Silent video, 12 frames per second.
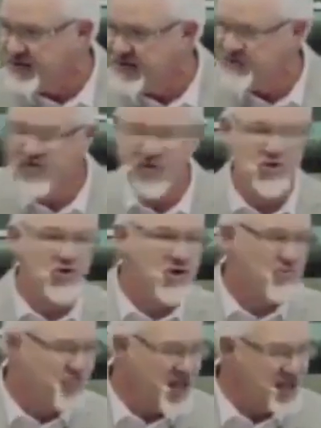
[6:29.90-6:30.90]
If it's your
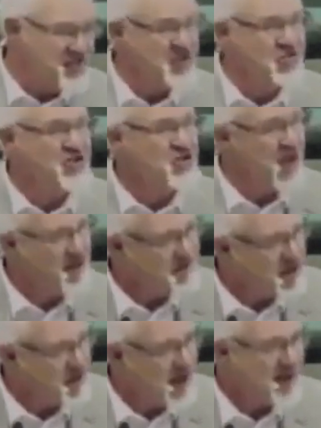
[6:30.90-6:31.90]
opinion, you have
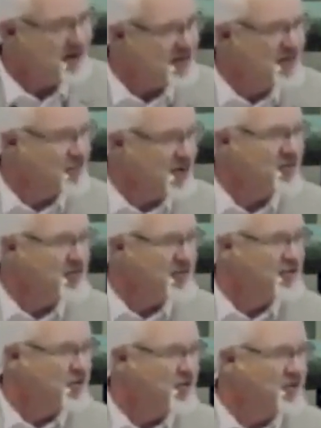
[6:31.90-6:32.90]
no idea whether
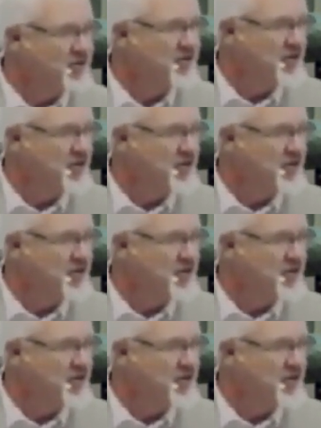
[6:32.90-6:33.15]
it's going to